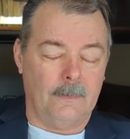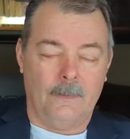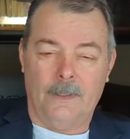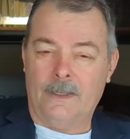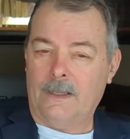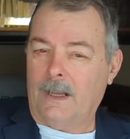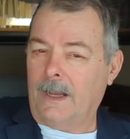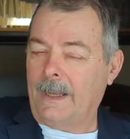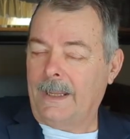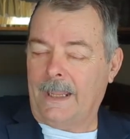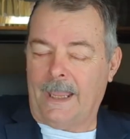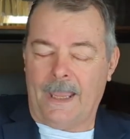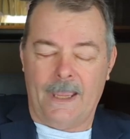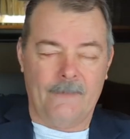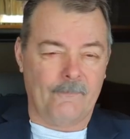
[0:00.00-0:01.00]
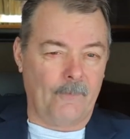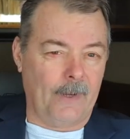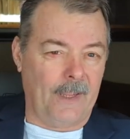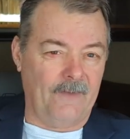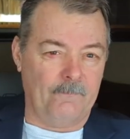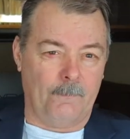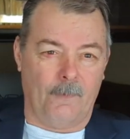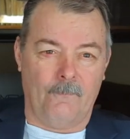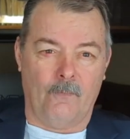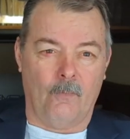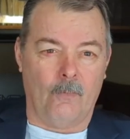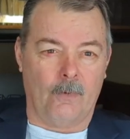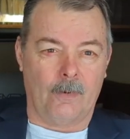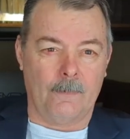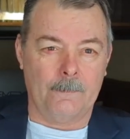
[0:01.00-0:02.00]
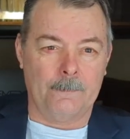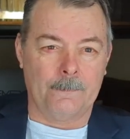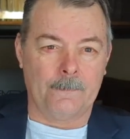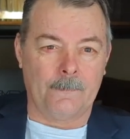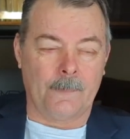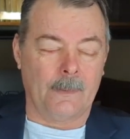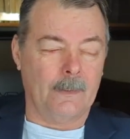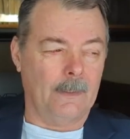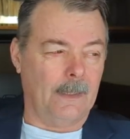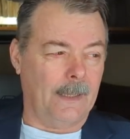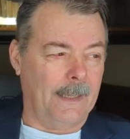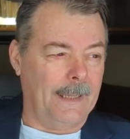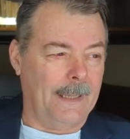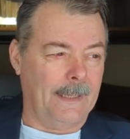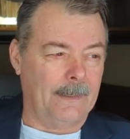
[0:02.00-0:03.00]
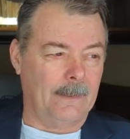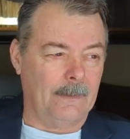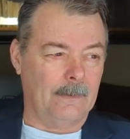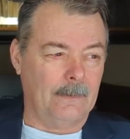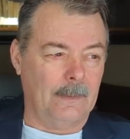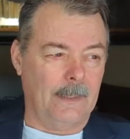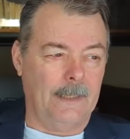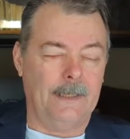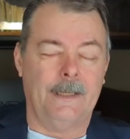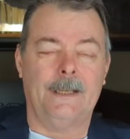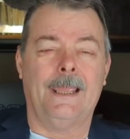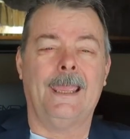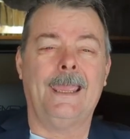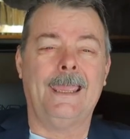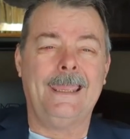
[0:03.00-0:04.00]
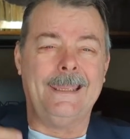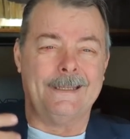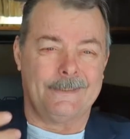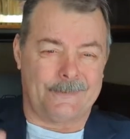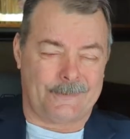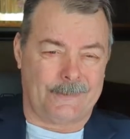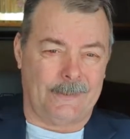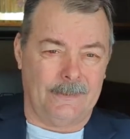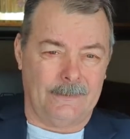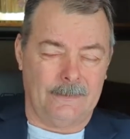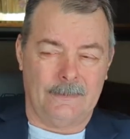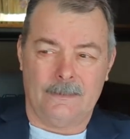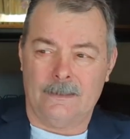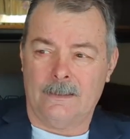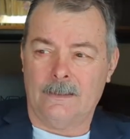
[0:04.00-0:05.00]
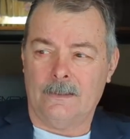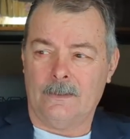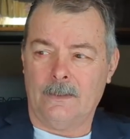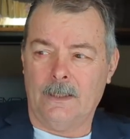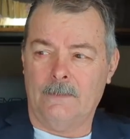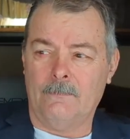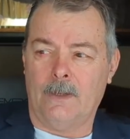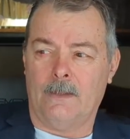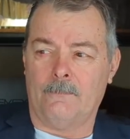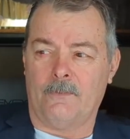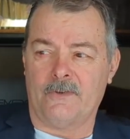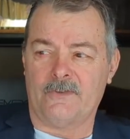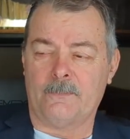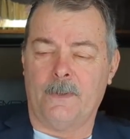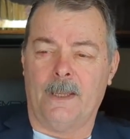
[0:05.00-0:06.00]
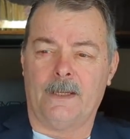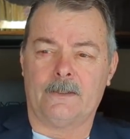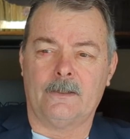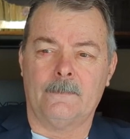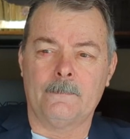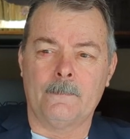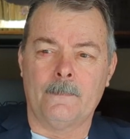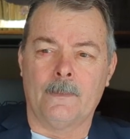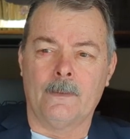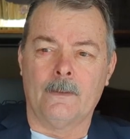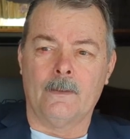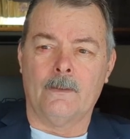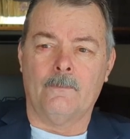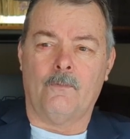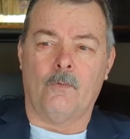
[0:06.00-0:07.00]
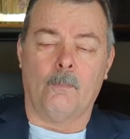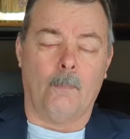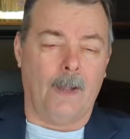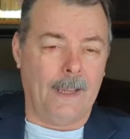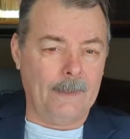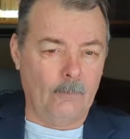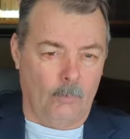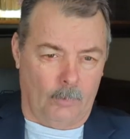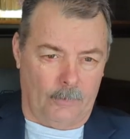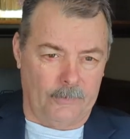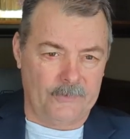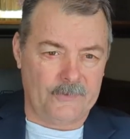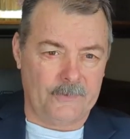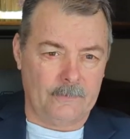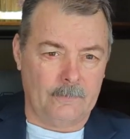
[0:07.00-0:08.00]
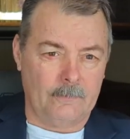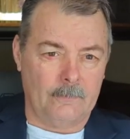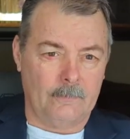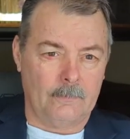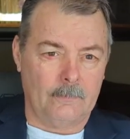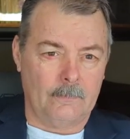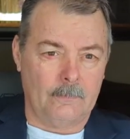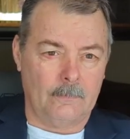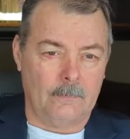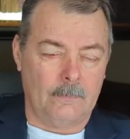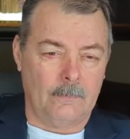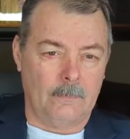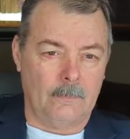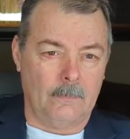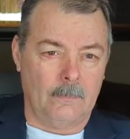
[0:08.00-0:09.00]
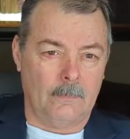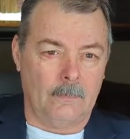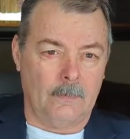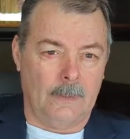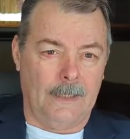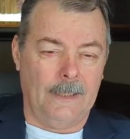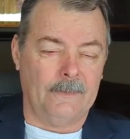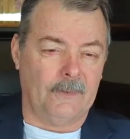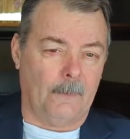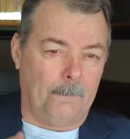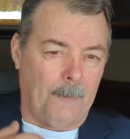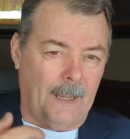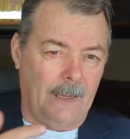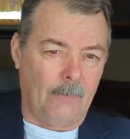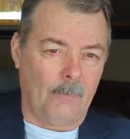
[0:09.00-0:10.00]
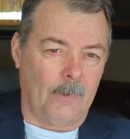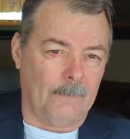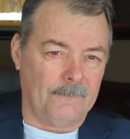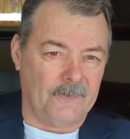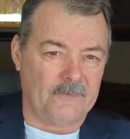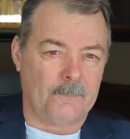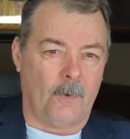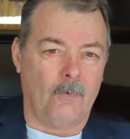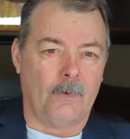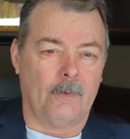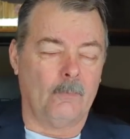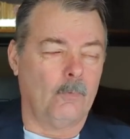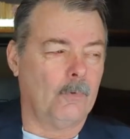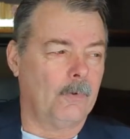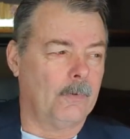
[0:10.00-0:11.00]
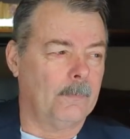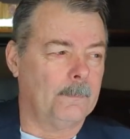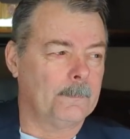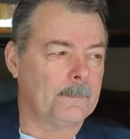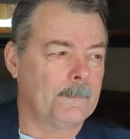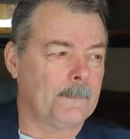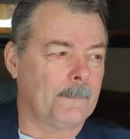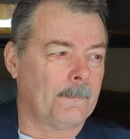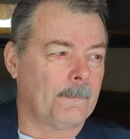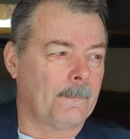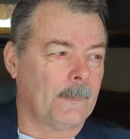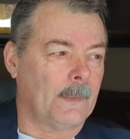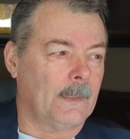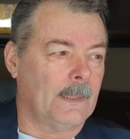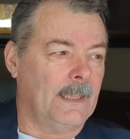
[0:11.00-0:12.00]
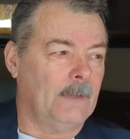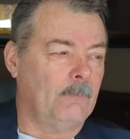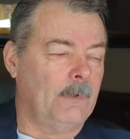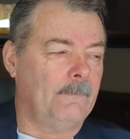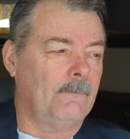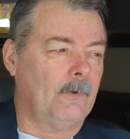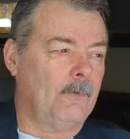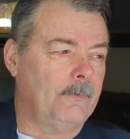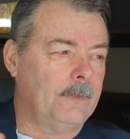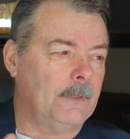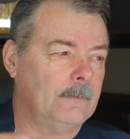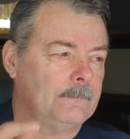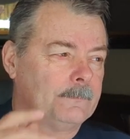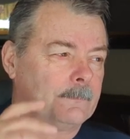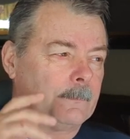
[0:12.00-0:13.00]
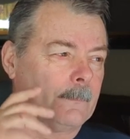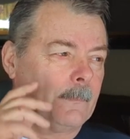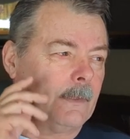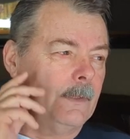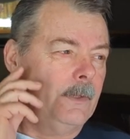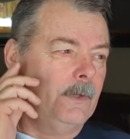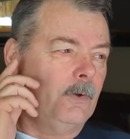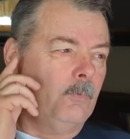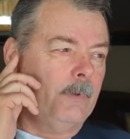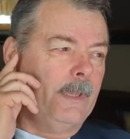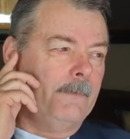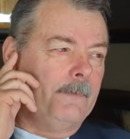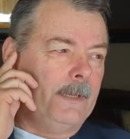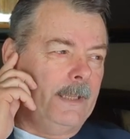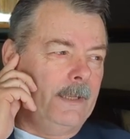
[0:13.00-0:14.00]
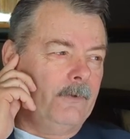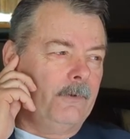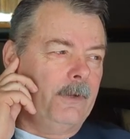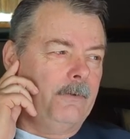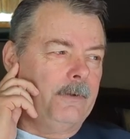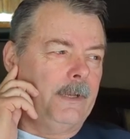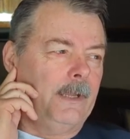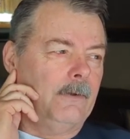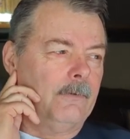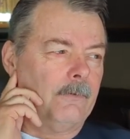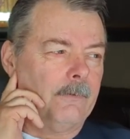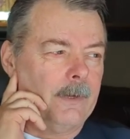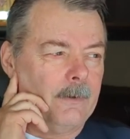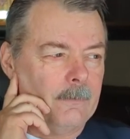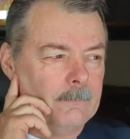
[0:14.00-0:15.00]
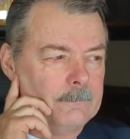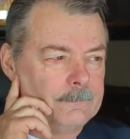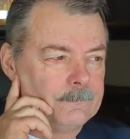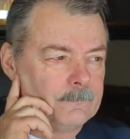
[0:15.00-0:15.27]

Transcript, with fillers: than I ever have before. I had a an enhanced level of respect for my words and the power of the spoken word. And we've learned that, you know, we have an inner ear and an outer ear.